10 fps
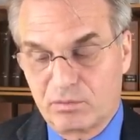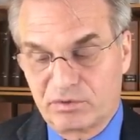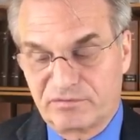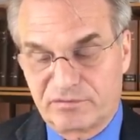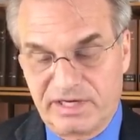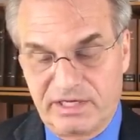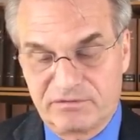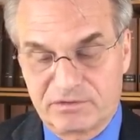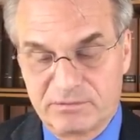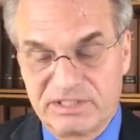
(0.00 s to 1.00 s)
refrain
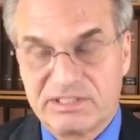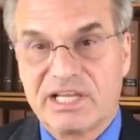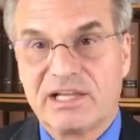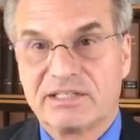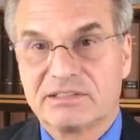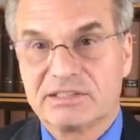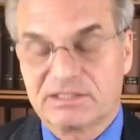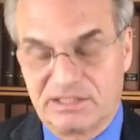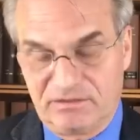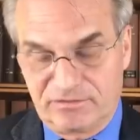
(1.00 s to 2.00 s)
from detailing
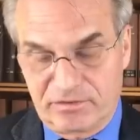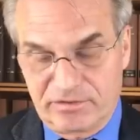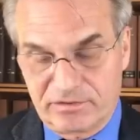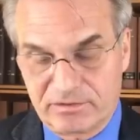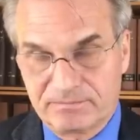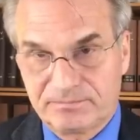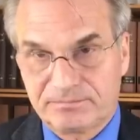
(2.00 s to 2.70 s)
this any further.